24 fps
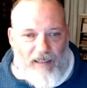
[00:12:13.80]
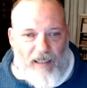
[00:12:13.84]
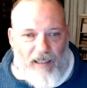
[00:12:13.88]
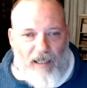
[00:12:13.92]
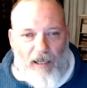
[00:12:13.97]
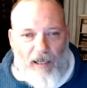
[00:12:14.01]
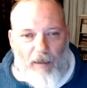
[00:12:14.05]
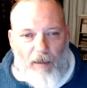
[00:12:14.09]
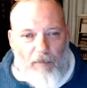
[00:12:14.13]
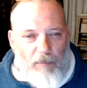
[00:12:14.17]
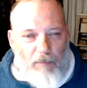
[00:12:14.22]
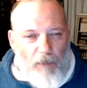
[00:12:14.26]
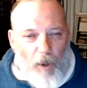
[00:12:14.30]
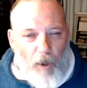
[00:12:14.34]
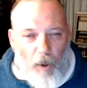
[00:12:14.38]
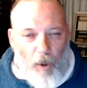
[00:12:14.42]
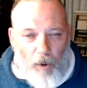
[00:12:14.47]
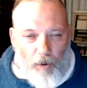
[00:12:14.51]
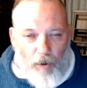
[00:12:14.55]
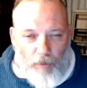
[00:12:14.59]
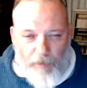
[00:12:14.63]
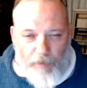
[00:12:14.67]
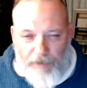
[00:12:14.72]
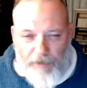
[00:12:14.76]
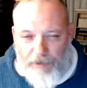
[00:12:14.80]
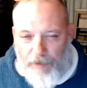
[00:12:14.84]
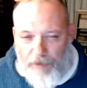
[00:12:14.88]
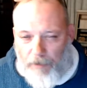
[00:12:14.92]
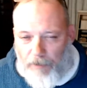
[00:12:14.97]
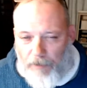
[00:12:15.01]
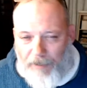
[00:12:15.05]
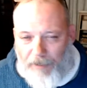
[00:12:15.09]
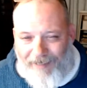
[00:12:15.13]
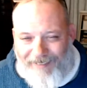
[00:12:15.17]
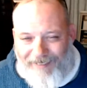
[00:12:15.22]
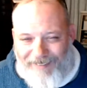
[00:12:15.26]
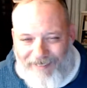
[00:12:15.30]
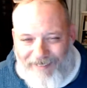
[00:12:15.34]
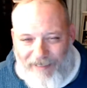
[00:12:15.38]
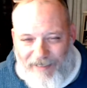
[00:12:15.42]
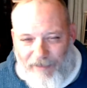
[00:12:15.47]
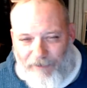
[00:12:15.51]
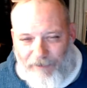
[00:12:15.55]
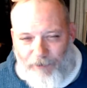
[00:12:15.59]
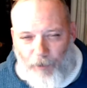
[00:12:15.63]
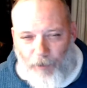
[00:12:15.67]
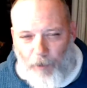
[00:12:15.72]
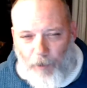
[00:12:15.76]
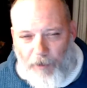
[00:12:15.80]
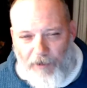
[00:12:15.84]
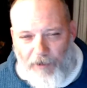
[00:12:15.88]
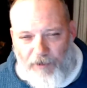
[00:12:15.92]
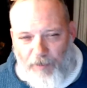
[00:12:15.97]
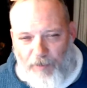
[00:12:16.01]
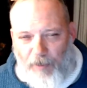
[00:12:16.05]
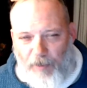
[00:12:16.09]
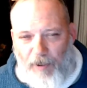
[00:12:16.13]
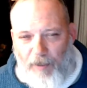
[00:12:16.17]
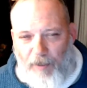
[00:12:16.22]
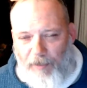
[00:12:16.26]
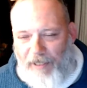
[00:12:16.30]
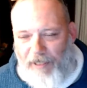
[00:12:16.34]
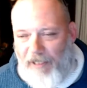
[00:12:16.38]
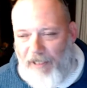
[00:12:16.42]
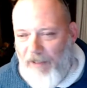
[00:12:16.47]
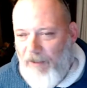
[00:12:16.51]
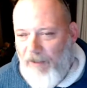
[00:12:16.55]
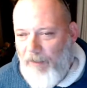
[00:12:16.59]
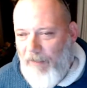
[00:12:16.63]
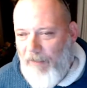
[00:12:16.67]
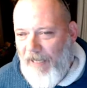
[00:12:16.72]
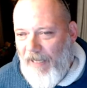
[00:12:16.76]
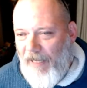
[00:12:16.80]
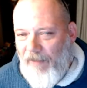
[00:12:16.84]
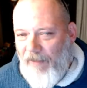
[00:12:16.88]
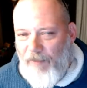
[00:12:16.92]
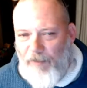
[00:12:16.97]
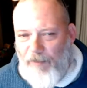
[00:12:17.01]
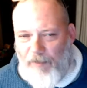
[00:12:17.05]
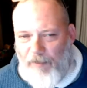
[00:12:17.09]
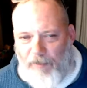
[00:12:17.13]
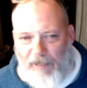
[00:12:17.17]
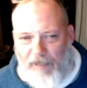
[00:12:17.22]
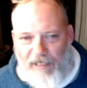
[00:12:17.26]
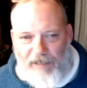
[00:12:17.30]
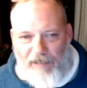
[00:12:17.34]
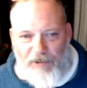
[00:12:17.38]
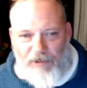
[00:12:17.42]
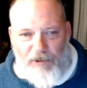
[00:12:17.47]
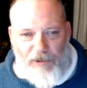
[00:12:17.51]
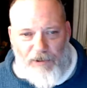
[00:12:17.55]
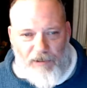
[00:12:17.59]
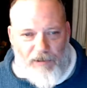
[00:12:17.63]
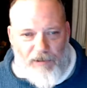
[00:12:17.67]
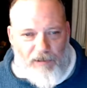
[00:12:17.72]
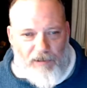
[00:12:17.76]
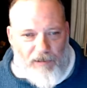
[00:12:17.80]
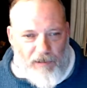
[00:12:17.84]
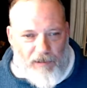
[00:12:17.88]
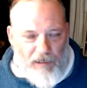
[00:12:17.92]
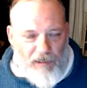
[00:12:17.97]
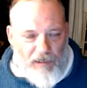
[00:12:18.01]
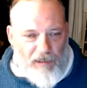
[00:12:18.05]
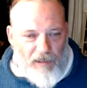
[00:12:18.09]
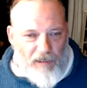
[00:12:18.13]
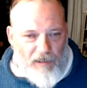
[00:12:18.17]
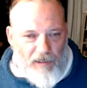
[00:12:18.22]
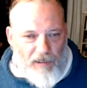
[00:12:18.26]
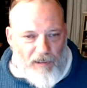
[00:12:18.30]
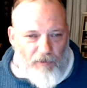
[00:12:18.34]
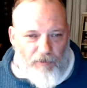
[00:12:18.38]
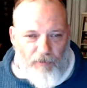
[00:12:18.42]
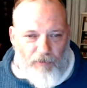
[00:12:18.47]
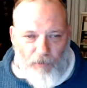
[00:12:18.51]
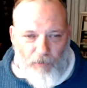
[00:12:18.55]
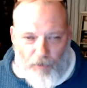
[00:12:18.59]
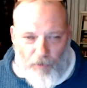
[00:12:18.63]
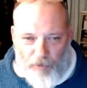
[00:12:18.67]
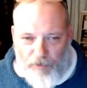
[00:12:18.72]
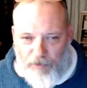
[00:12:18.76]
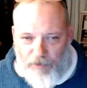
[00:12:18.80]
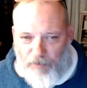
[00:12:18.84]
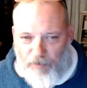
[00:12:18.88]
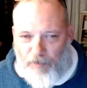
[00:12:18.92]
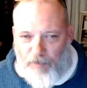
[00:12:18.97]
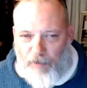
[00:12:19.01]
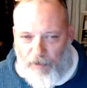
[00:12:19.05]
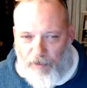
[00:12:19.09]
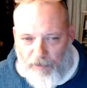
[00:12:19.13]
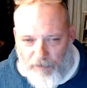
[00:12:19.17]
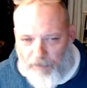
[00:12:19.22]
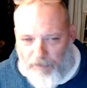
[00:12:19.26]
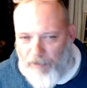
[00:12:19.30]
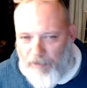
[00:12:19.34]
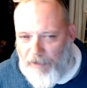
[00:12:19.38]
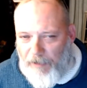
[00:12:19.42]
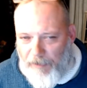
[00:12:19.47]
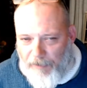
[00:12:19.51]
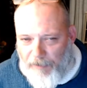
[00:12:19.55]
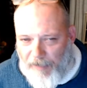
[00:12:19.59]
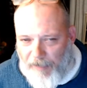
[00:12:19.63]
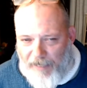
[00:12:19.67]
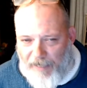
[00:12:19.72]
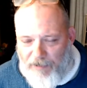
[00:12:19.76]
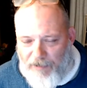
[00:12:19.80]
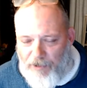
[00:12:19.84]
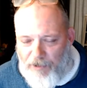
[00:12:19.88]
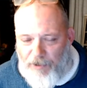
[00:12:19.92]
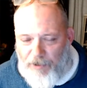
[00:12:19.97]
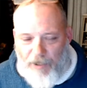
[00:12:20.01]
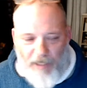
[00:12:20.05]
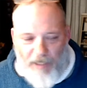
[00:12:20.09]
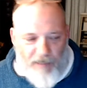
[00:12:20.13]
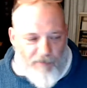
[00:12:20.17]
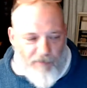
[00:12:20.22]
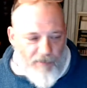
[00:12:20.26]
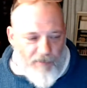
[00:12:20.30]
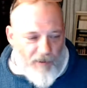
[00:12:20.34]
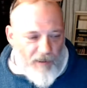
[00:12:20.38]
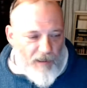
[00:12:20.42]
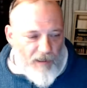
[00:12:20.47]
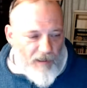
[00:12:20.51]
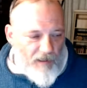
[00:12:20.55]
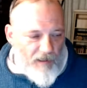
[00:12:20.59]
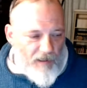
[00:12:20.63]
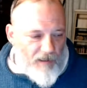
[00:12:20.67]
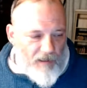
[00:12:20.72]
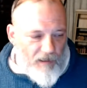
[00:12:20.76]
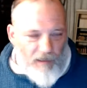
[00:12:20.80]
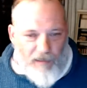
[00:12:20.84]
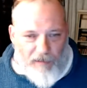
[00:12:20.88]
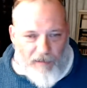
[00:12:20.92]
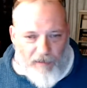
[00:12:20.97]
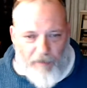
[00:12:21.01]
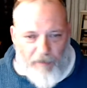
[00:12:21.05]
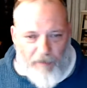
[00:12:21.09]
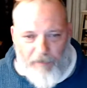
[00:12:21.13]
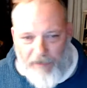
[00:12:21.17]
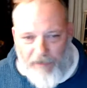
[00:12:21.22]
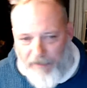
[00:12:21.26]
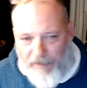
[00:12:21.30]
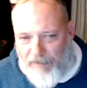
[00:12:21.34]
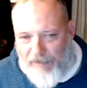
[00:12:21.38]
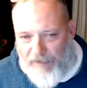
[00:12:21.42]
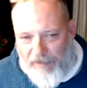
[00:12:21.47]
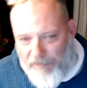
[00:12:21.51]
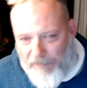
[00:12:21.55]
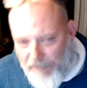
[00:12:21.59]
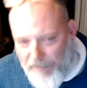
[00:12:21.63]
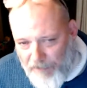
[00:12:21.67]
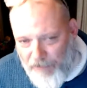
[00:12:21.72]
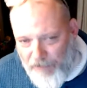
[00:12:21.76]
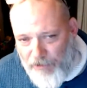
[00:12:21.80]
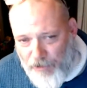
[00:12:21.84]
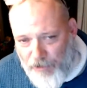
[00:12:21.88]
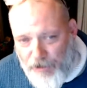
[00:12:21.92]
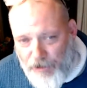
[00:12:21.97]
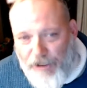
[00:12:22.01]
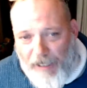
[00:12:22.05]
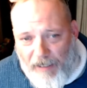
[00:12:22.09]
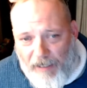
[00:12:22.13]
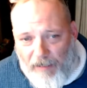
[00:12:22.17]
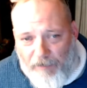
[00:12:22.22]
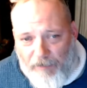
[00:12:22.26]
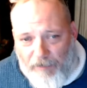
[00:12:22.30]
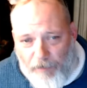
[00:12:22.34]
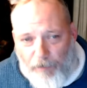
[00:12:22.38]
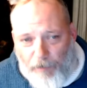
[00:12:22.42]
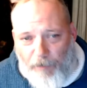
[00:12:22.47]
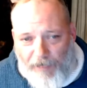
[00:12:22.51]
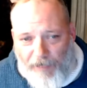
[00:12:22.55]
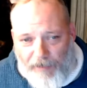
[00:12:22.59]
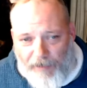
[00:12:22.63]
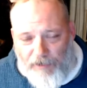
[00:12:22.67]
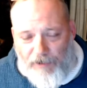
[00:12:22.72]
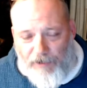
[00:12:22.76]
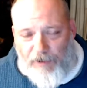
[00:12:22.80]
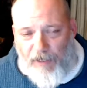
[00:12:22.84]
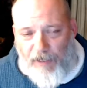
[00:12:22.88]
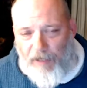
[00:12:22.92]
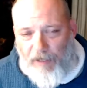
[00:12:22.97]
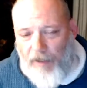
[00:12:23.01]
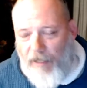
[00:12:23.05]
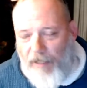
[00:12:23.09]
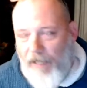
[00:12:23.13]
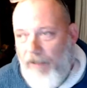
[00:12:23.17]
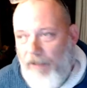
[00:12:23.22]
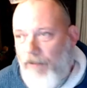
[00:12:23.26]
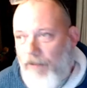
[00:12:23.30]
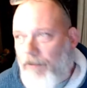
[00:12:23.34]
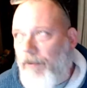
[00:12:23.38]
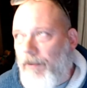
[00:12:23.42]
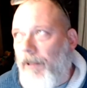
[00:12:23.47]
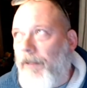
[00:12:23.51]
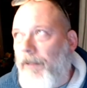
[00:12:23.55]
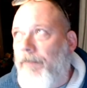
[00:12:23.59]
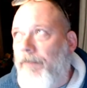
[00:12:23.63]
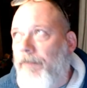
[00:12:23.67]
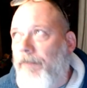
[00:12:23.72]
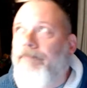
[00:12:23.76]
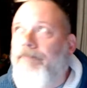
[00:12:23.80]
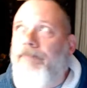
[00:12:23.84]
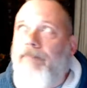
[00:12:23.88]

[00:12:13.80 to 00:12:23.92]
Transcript: all original 1940s plumbing in the bathroom, kitchen. Floors were in bad shape. It was a shell of a ranch style house, right?